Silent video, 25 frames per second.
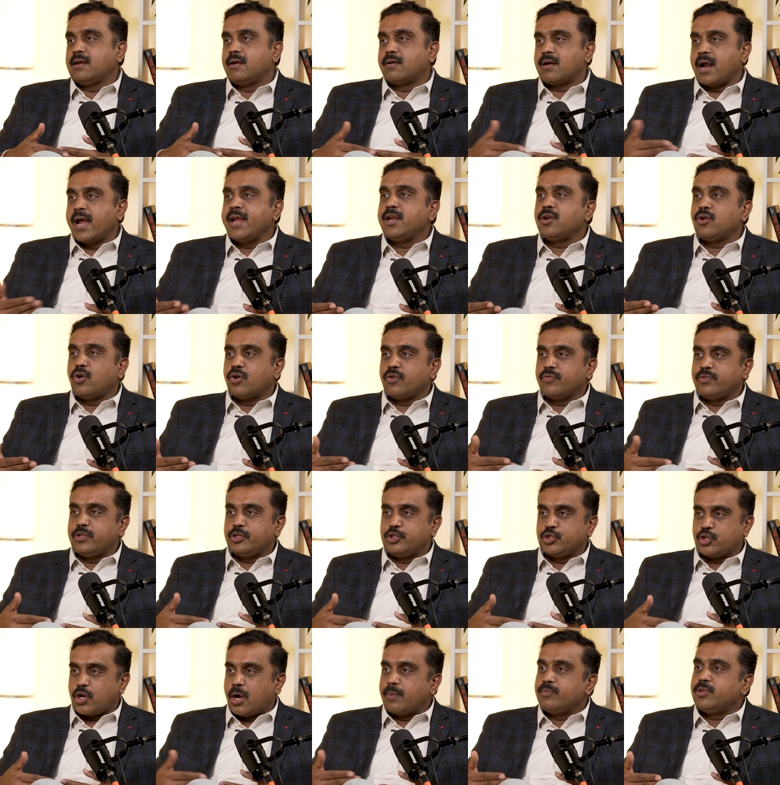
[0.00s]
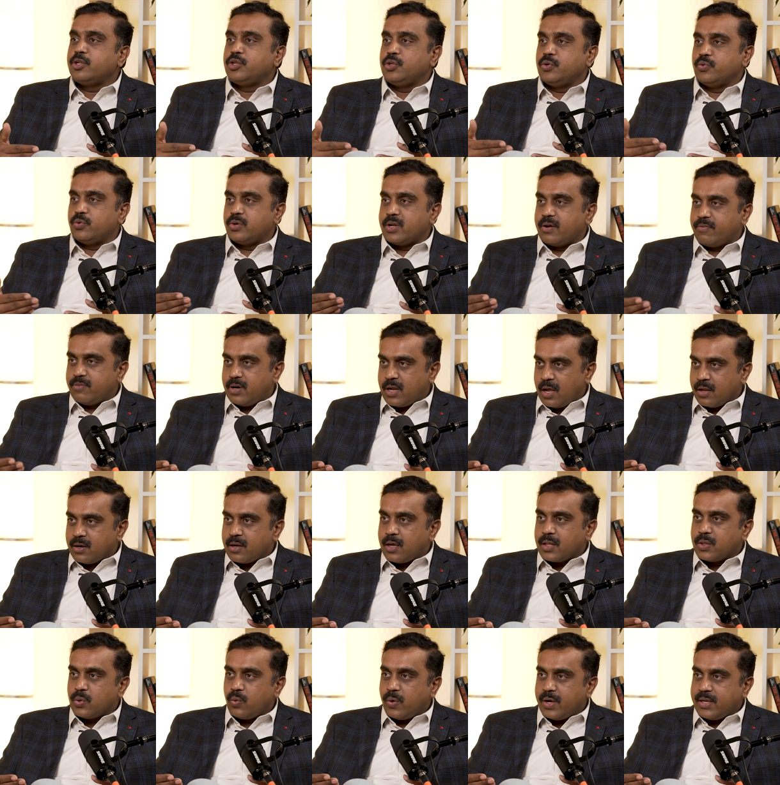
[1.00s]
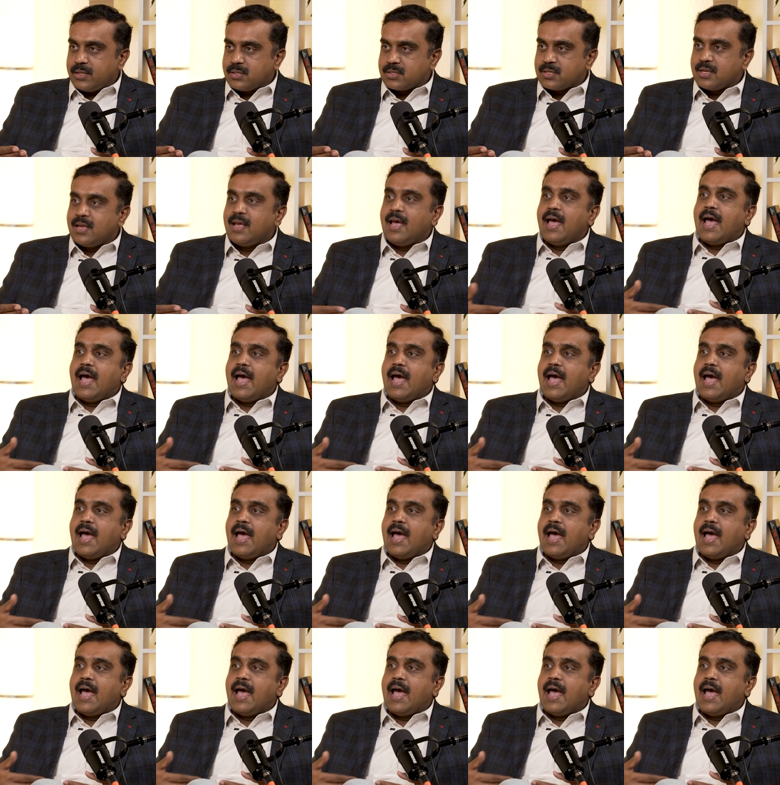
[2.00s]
grind out of the job that you would have done otherwise,